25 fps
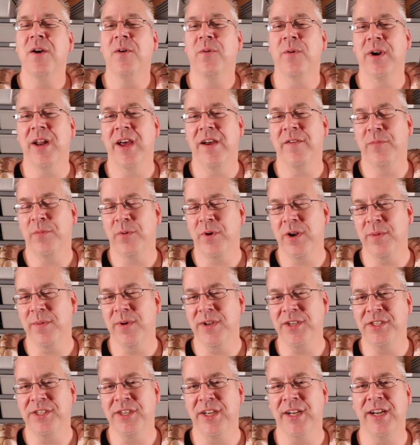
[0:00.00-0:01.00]
what I've pretty
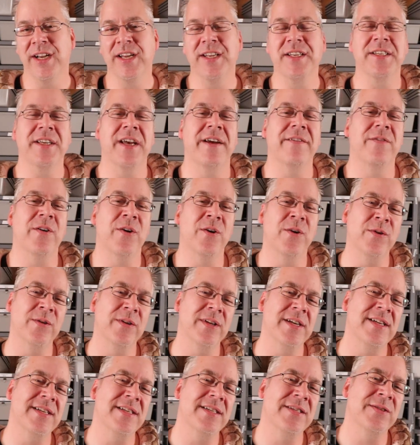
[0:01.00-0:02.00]
much done is I've
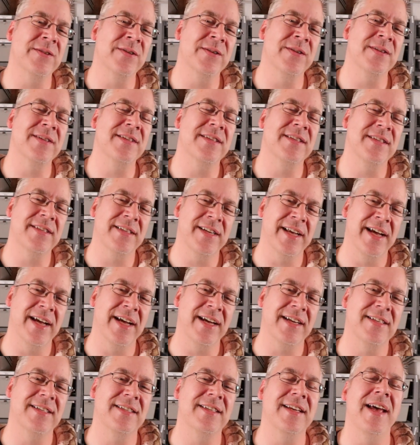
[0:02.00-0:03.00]
only sold
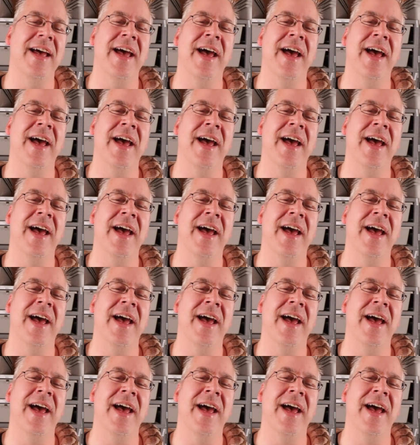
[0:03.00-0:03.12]
snakes